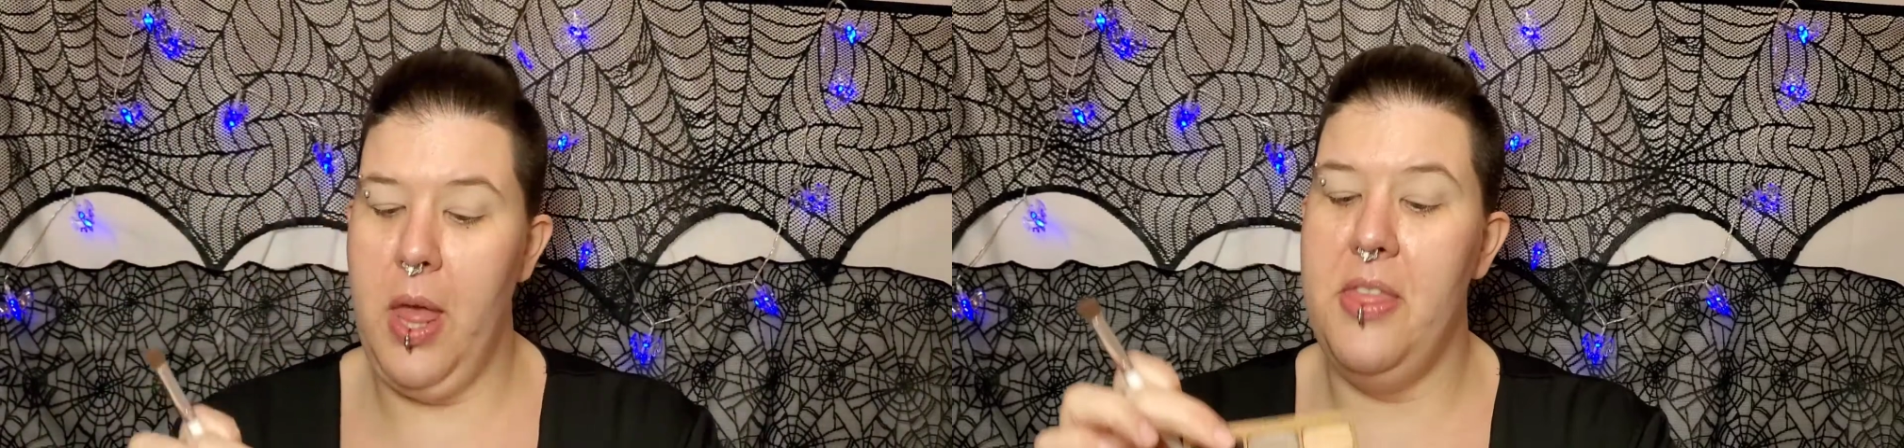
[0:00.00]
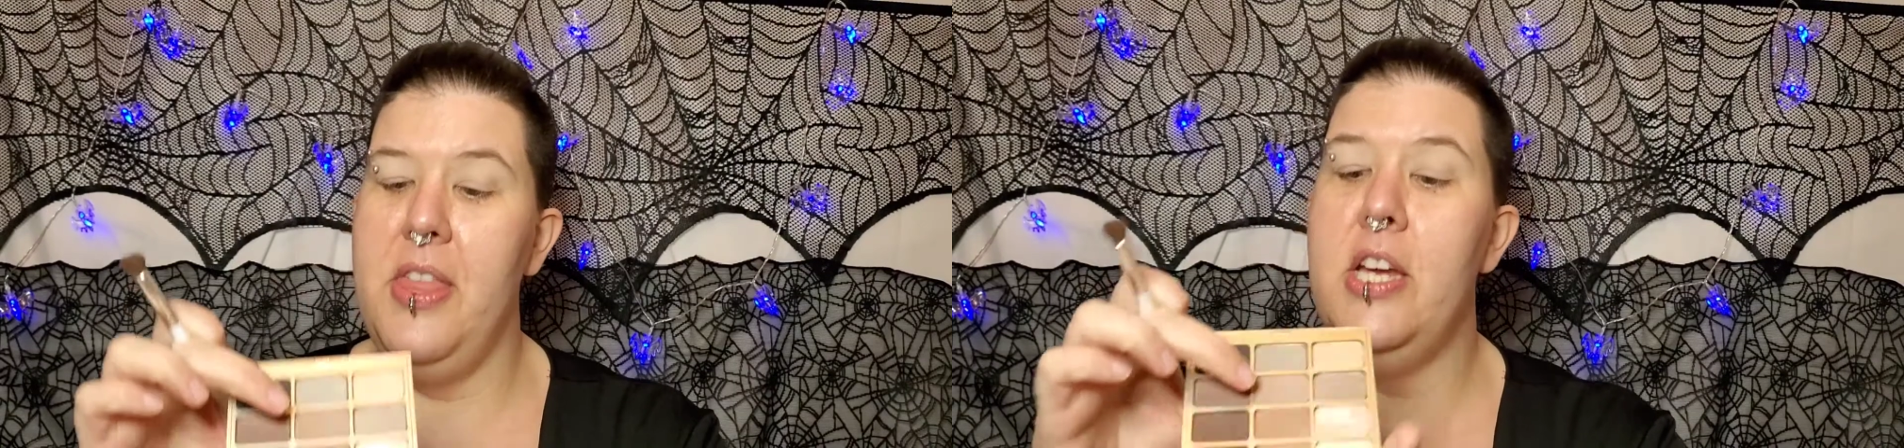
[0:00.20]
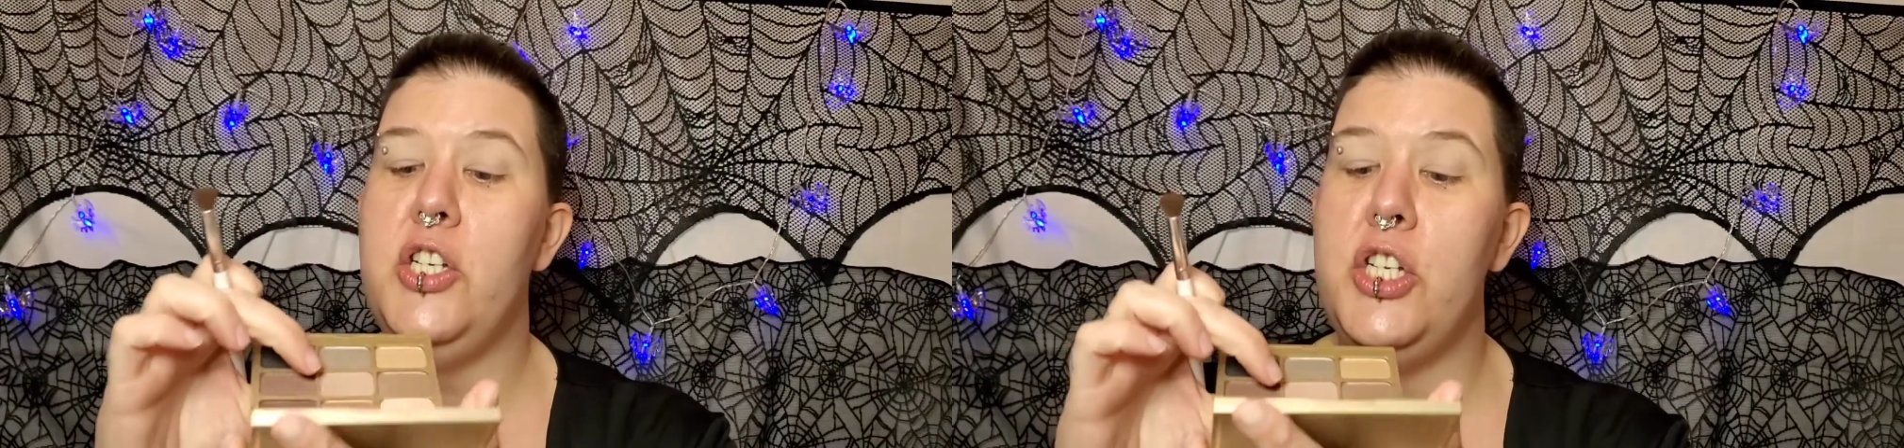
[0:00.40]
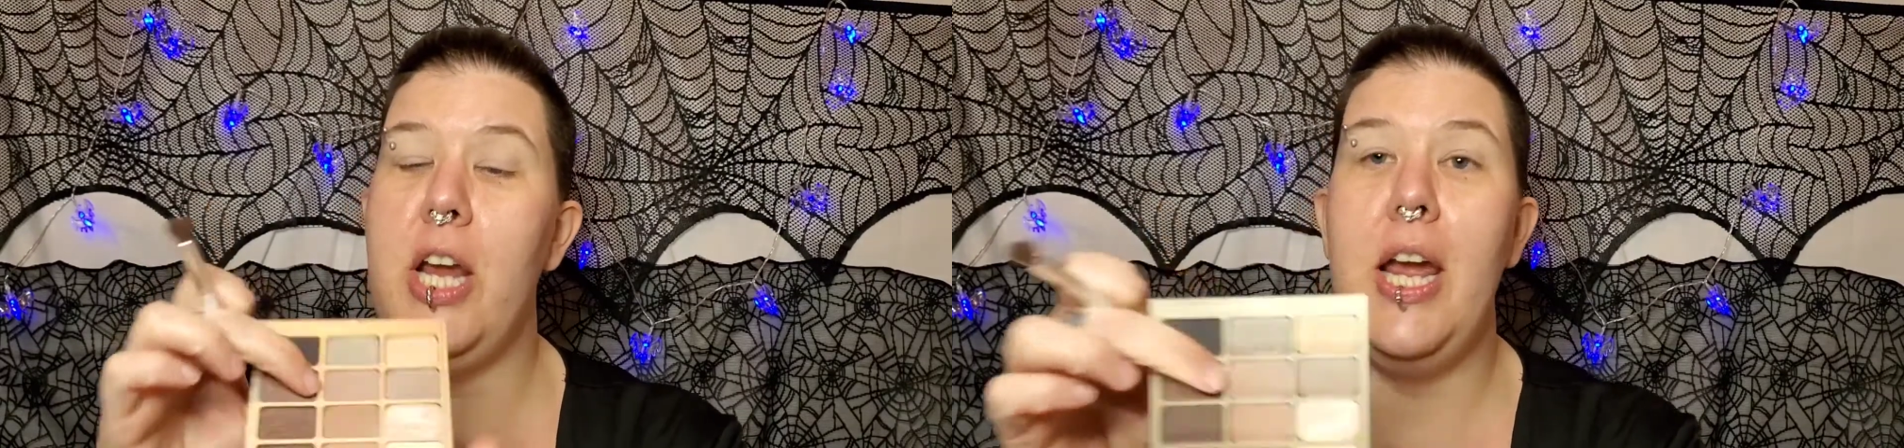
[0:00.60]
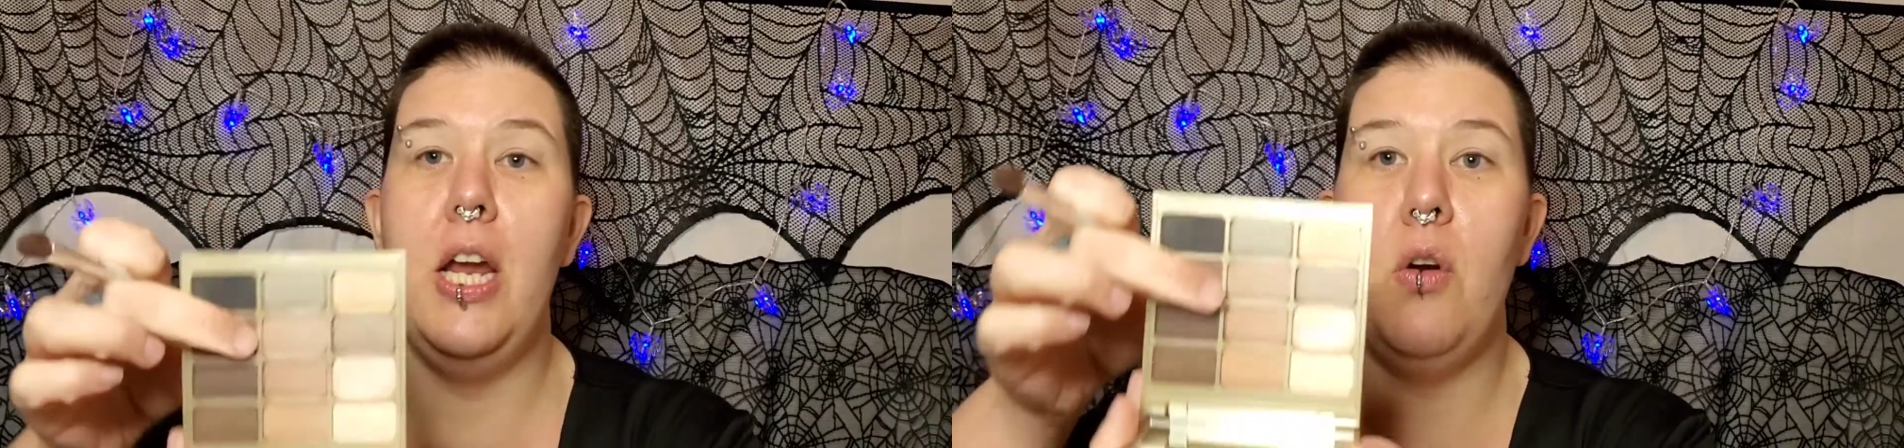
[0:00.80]
this
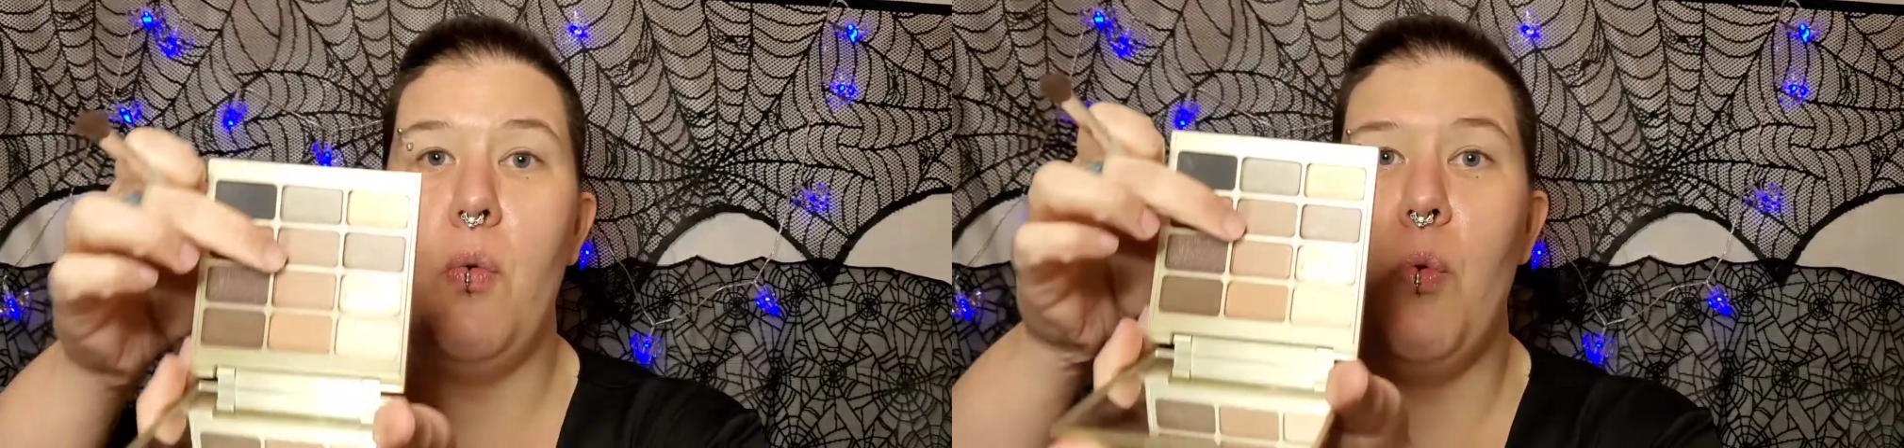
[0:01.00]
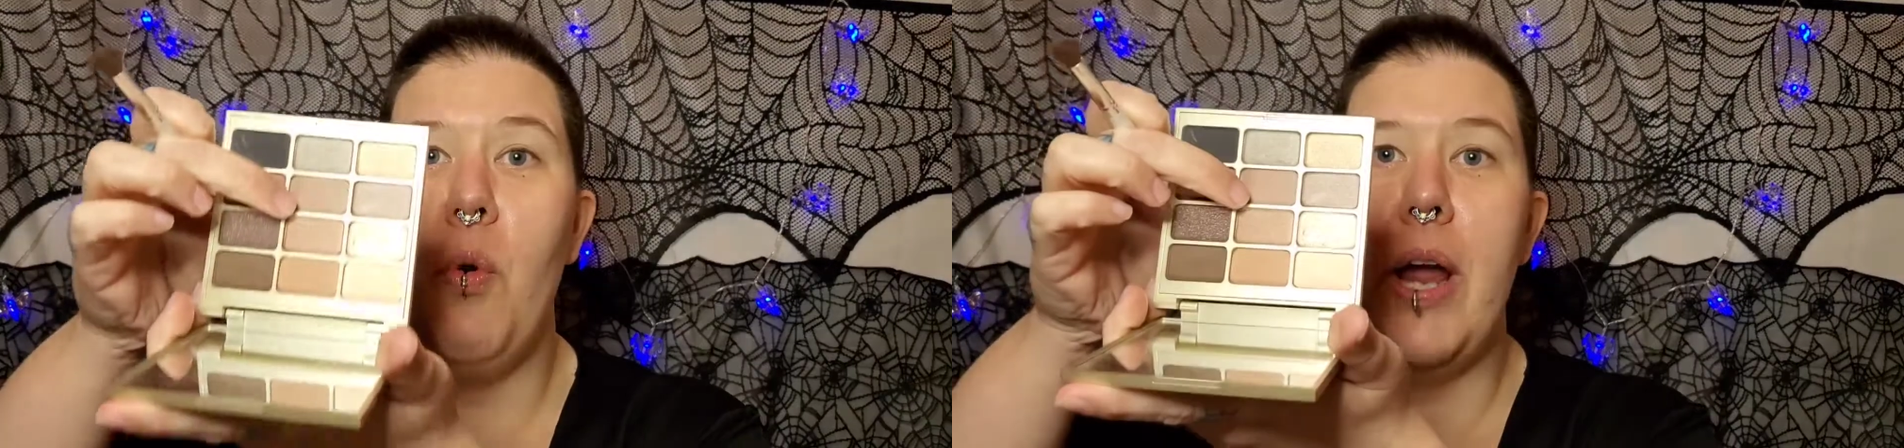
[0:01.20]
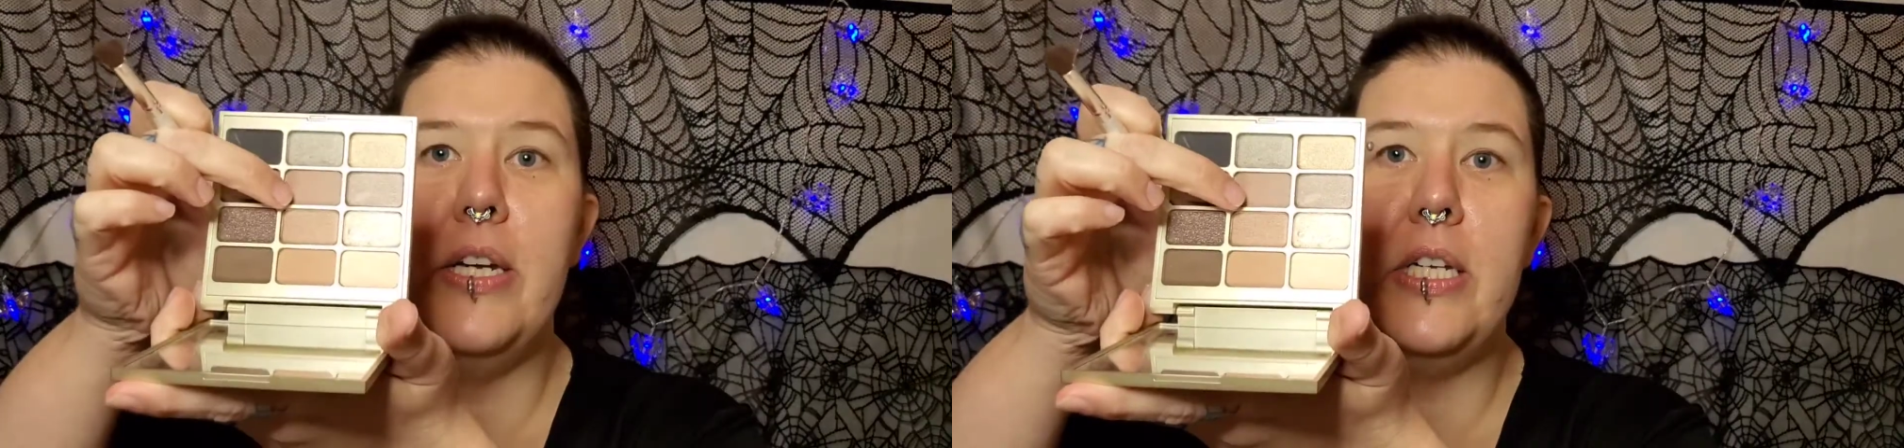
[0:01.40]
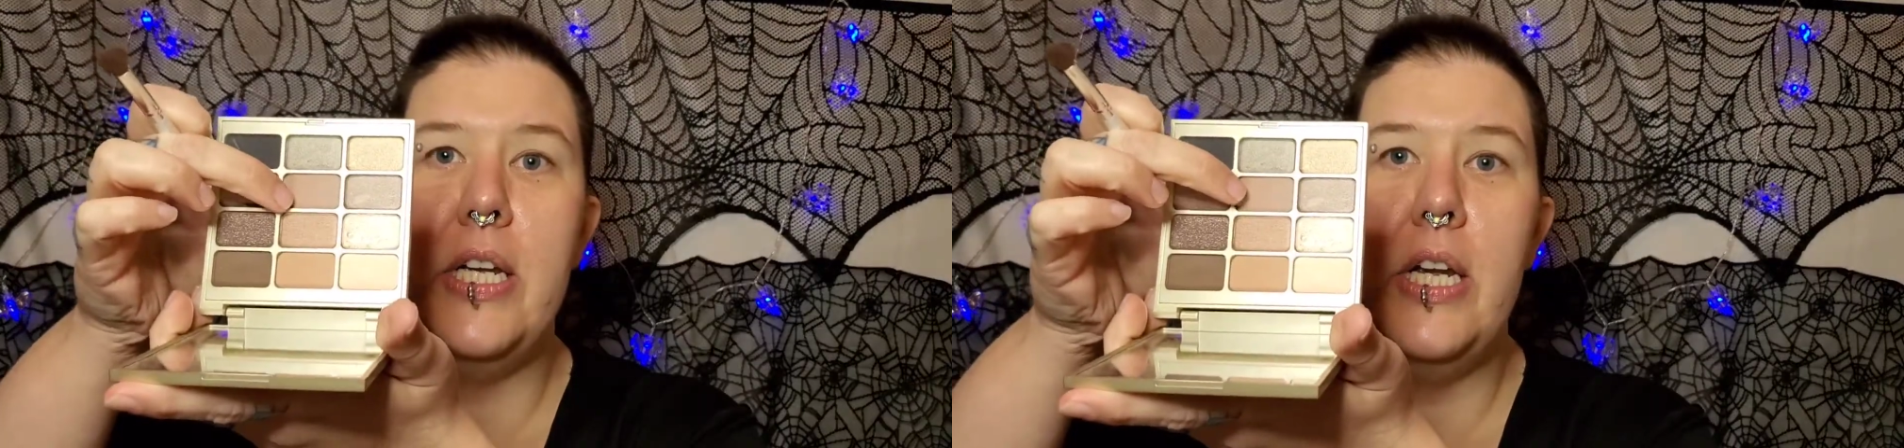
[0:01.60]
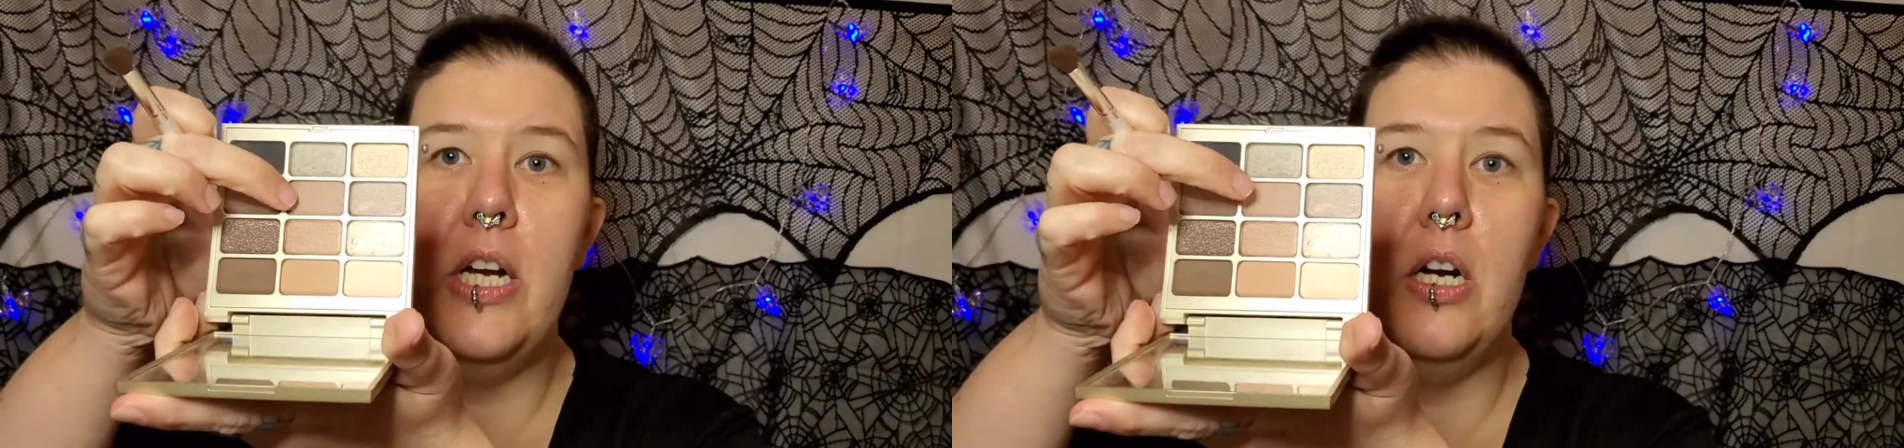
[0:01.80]
shade right
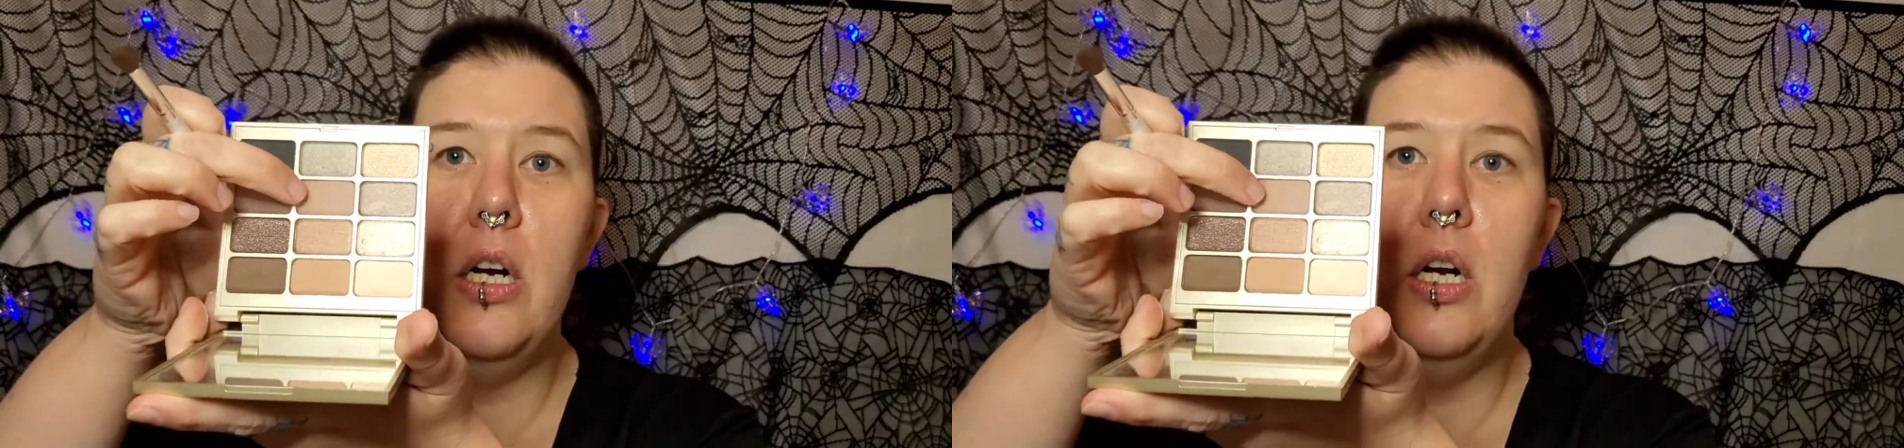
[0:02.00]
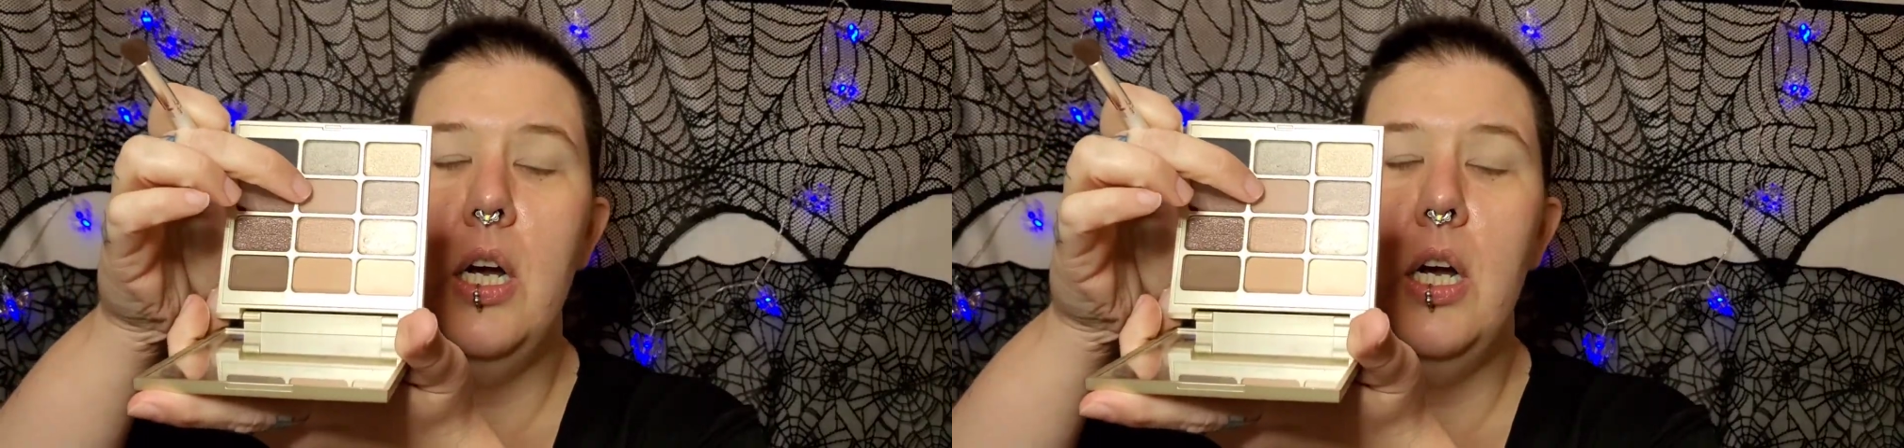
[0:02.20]
here,